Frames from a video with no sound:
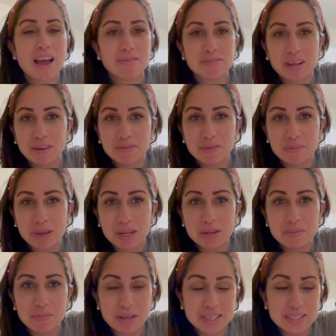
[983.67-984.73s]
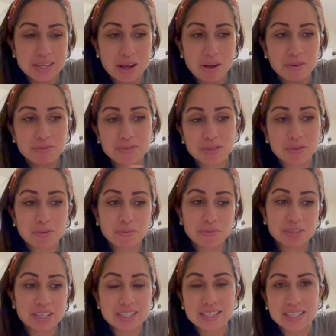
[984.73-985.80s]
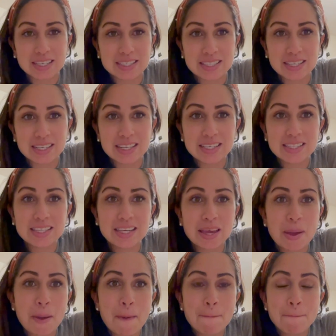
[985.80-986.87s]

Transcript: I've never made it myself, so hopefully it's nice and easy.